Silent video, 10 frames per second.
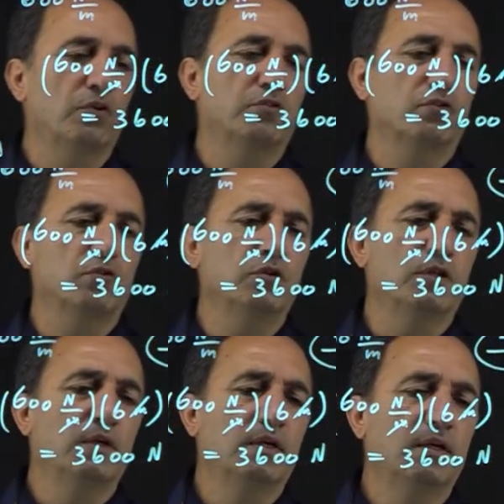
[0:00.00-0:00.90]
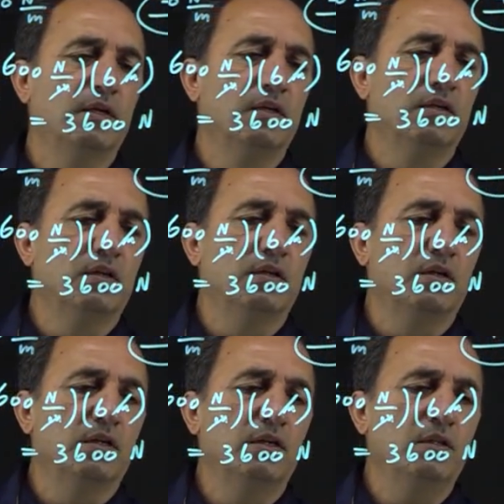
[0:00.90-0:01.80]
so good.
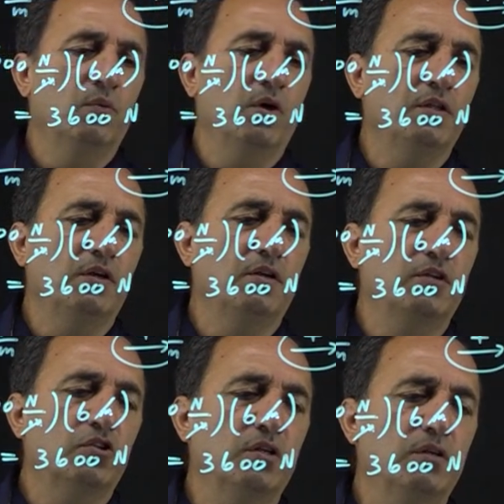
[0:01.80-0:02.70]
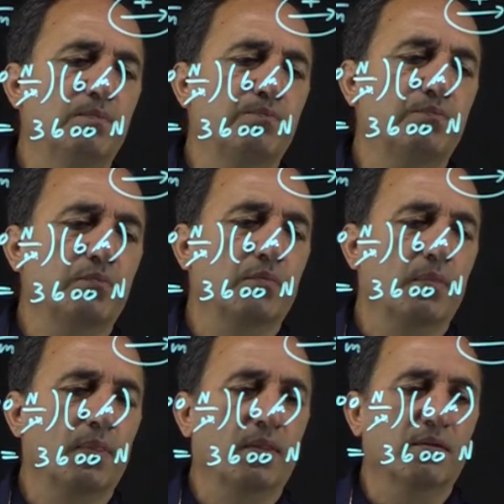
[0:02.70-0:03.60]
In the y direction,
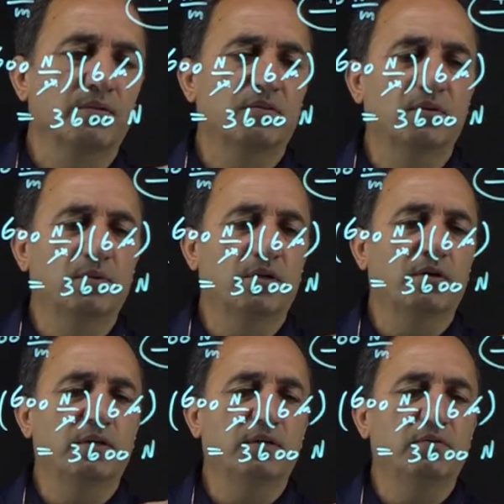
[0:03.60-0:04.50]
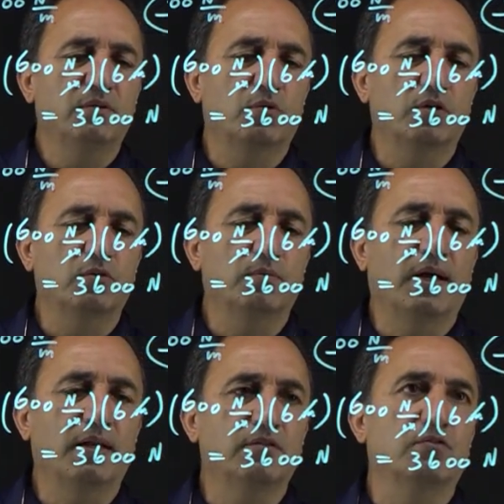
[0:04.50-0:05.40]
similarly, we try to
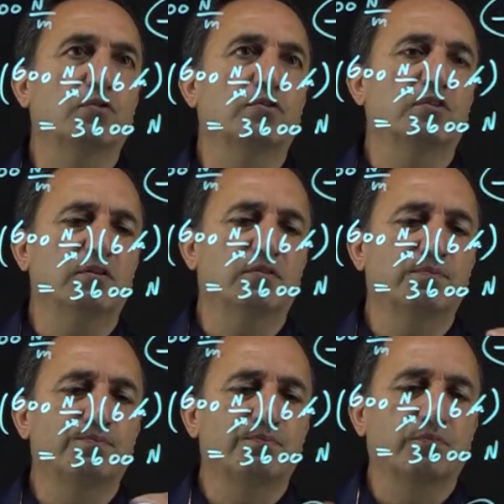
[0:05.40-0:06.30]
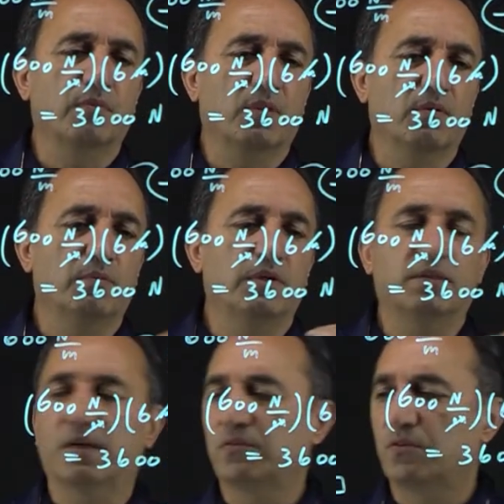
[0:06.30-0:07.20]
balance forces. We pick
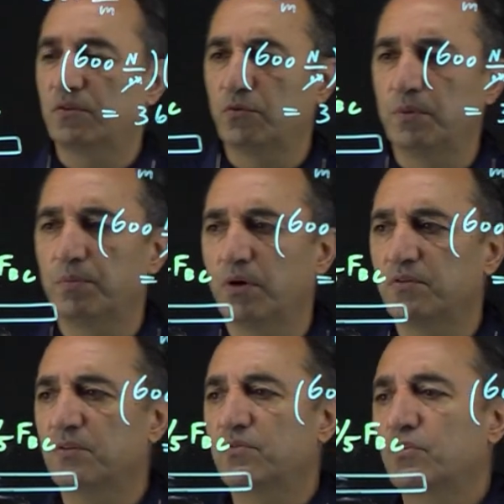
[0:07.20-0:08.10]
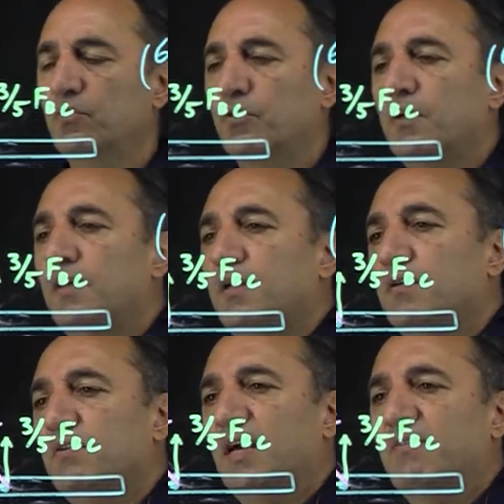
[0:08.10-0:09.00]
that to be positive. So look,
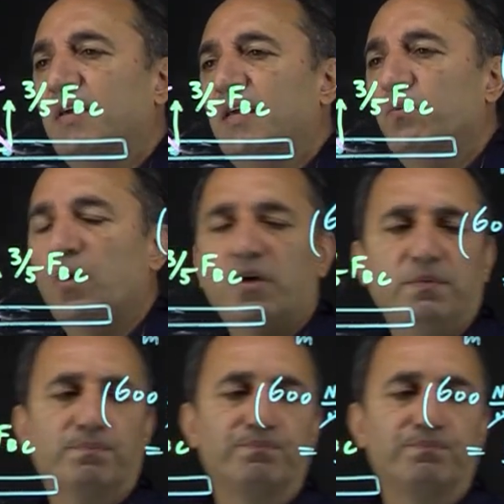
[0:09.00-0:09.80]
we have AY.